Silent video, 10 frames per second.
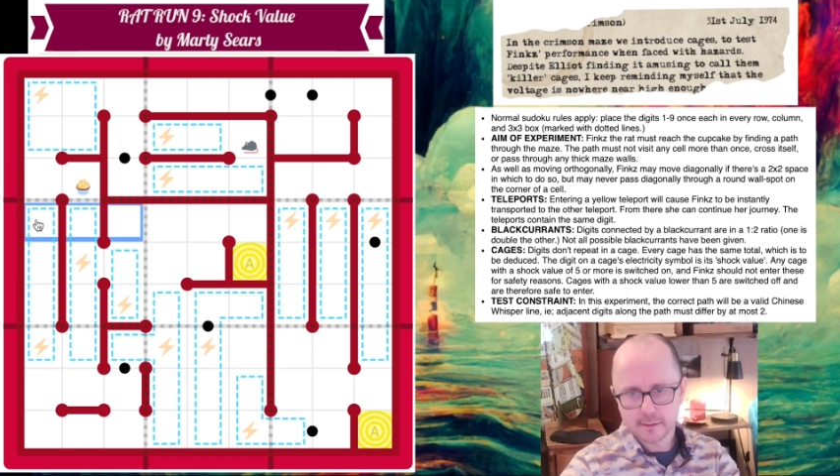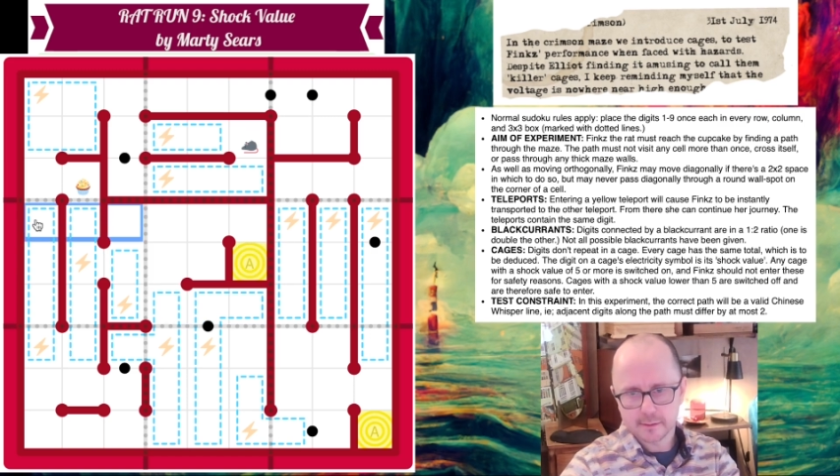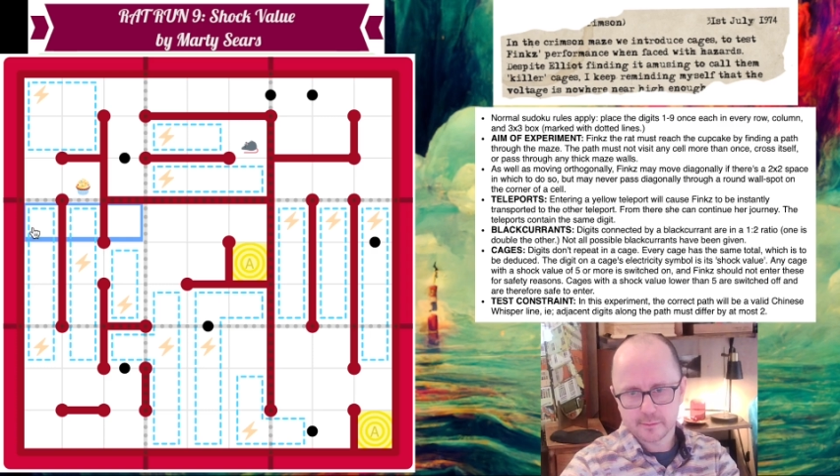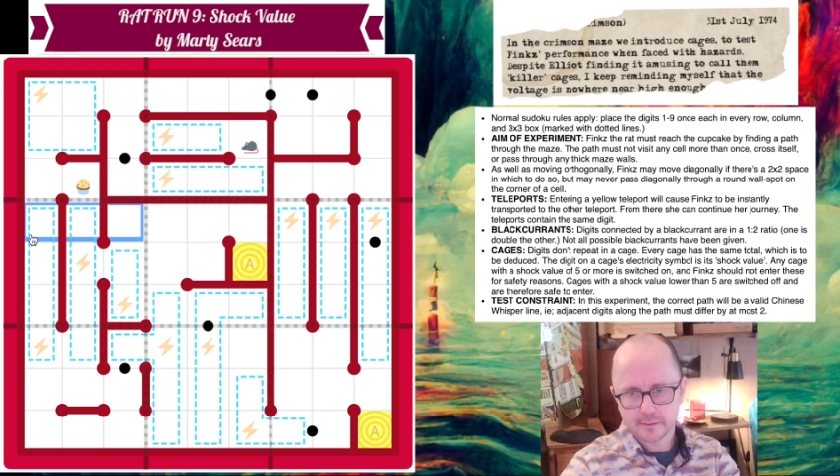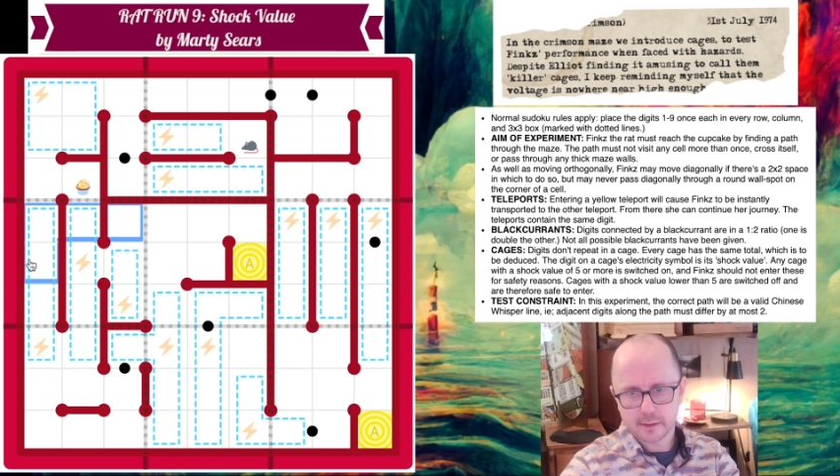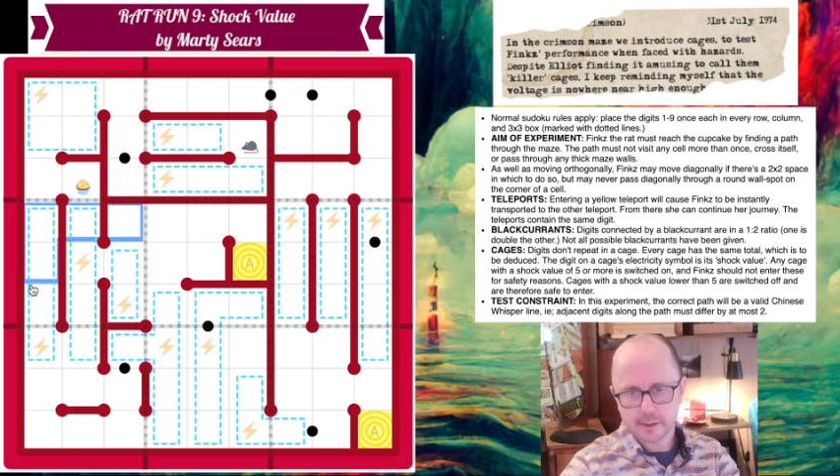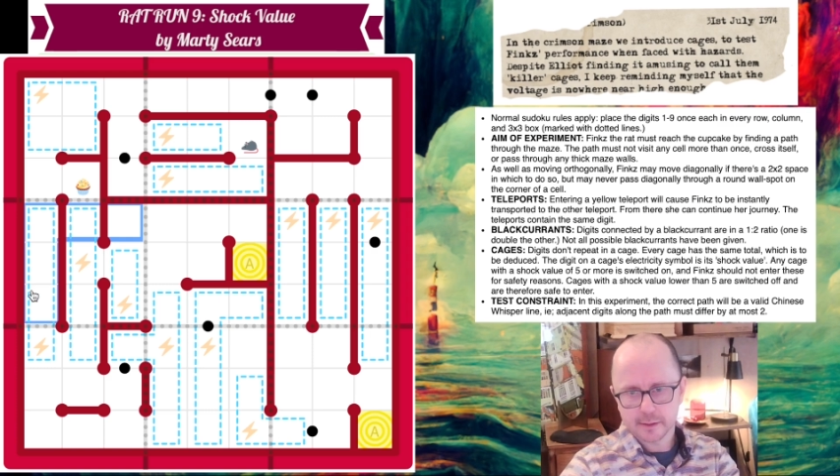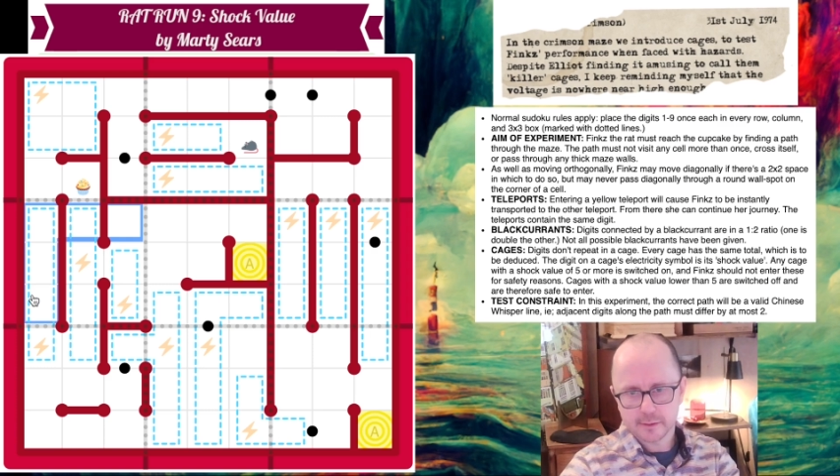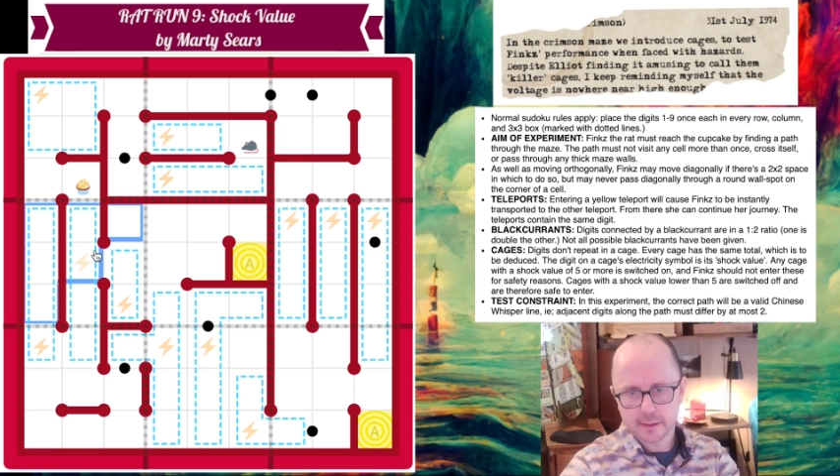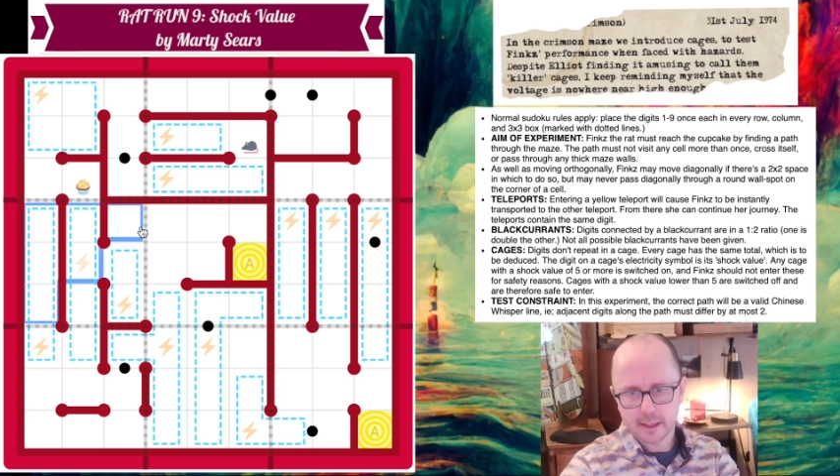areas that
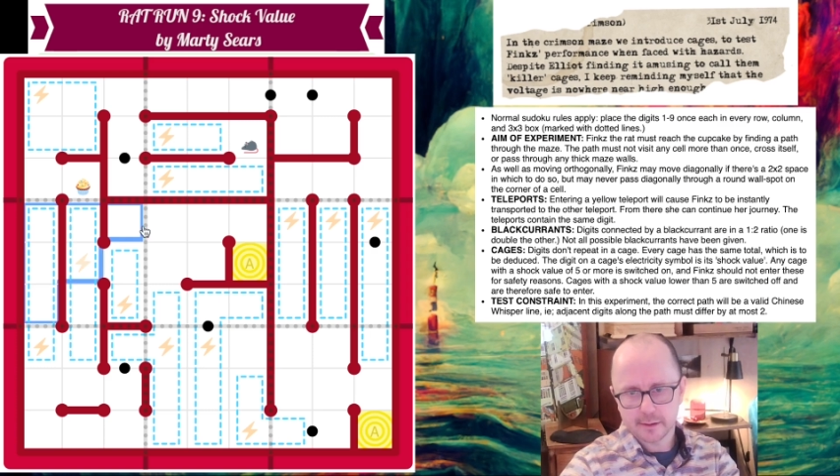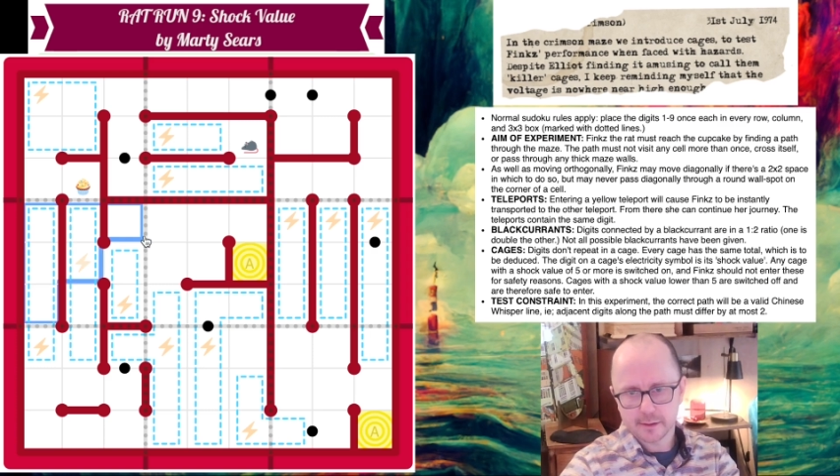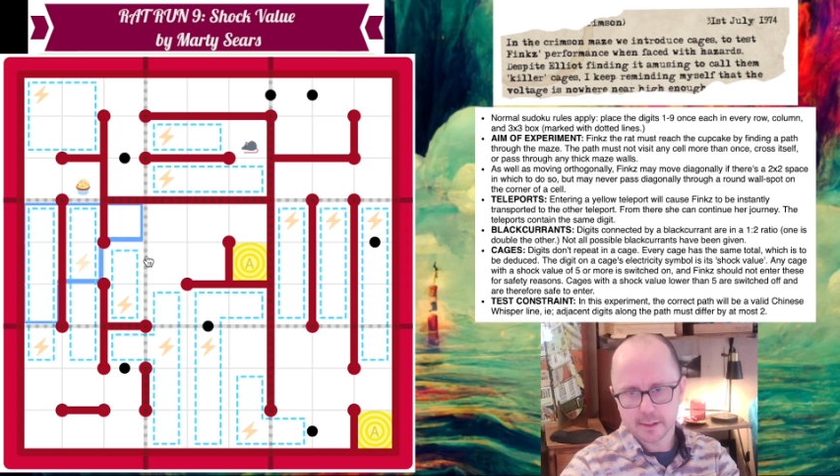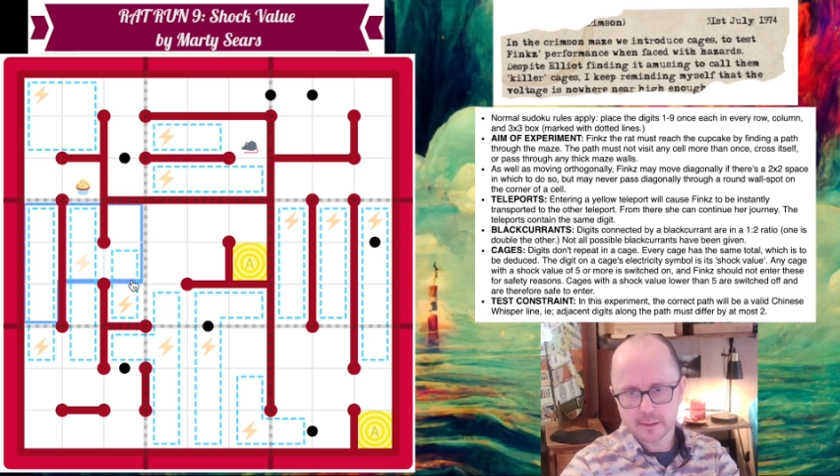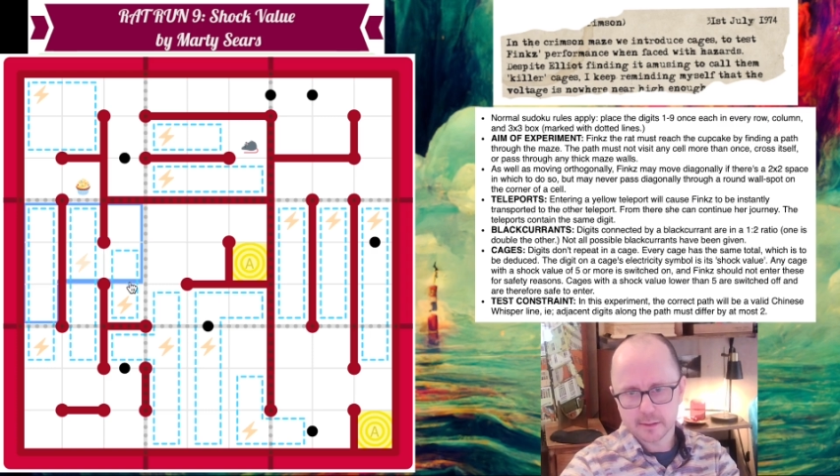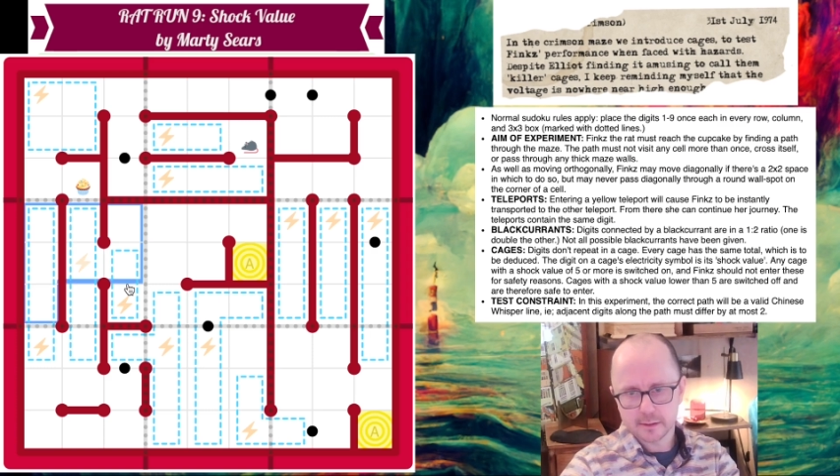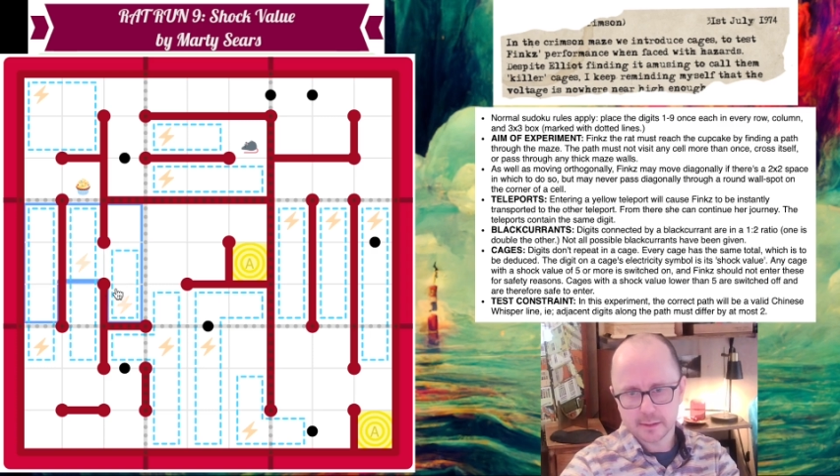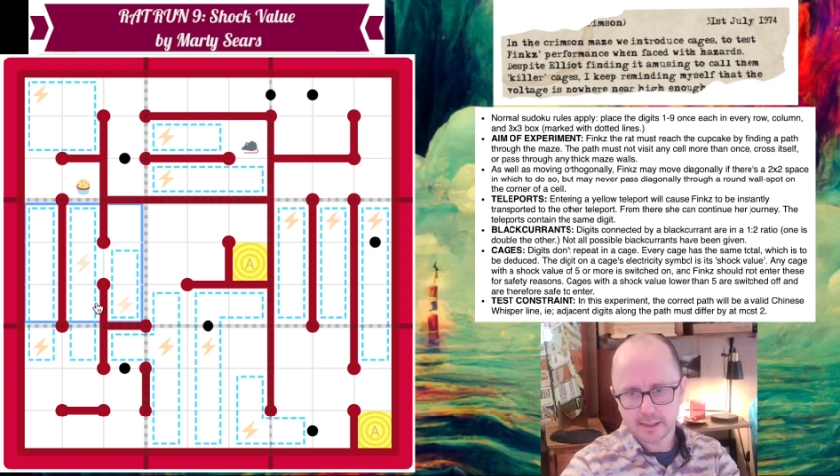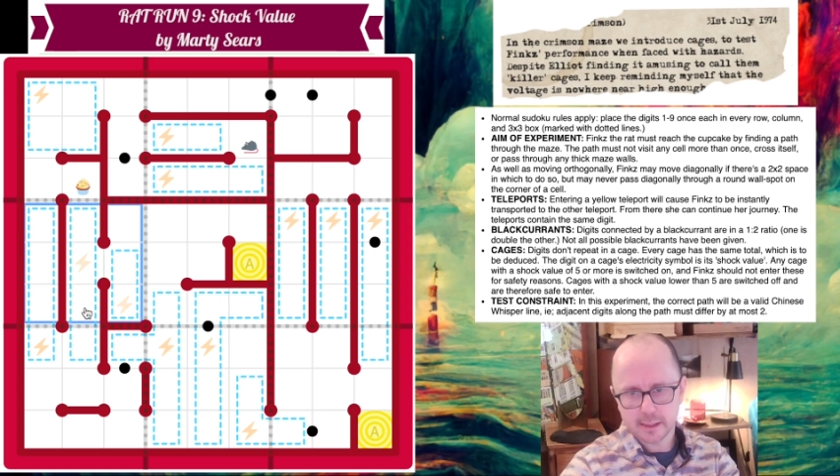you see in Sudoku.